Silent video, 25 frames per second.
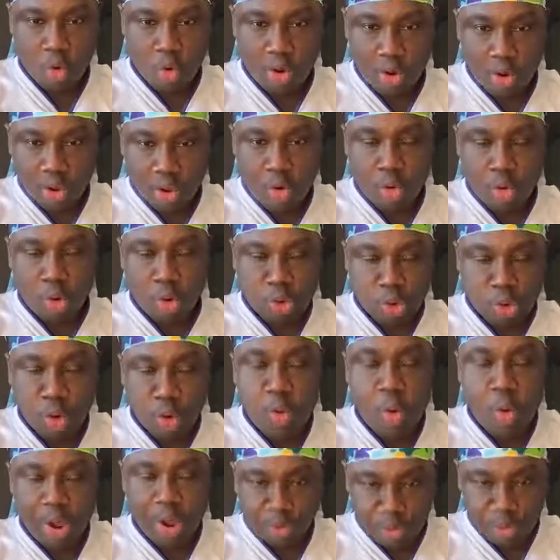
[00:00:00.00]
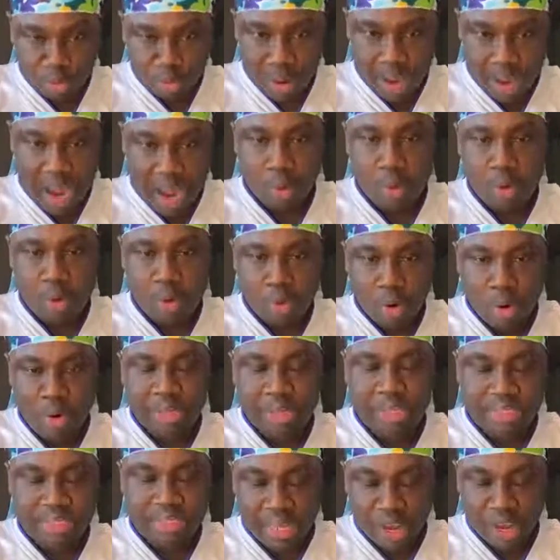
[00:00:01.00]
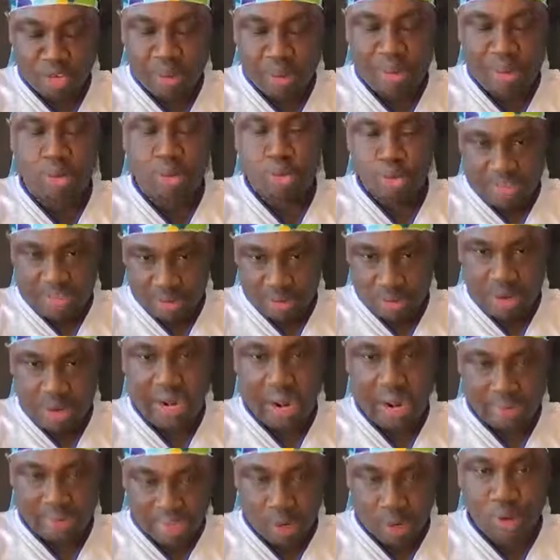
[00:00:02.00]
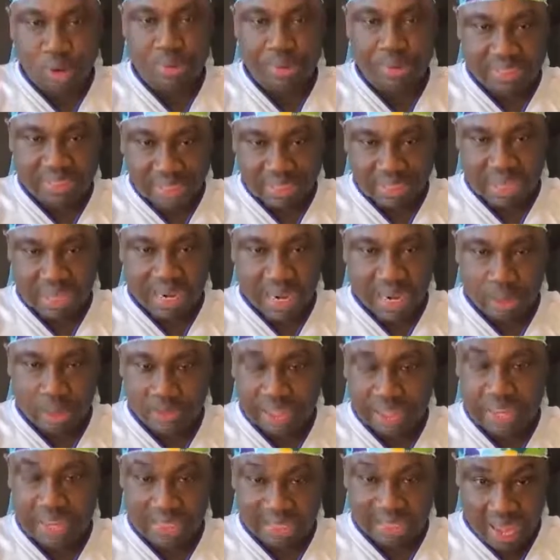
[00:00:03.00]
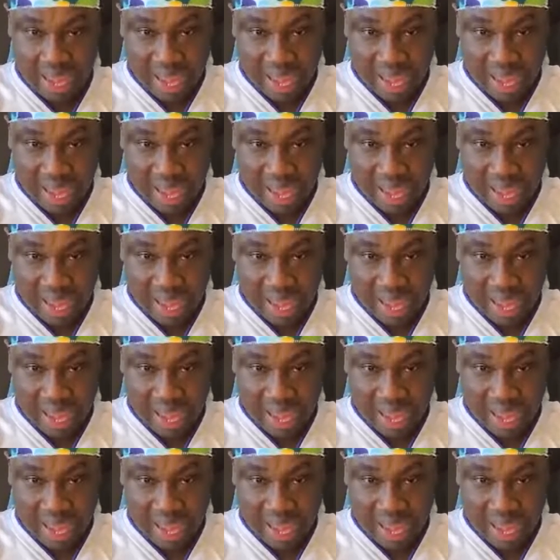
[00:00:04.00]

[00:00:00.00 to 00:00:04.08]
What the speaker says: Also, where Juma, I will register money with him and our sample business accounts, yes, sir.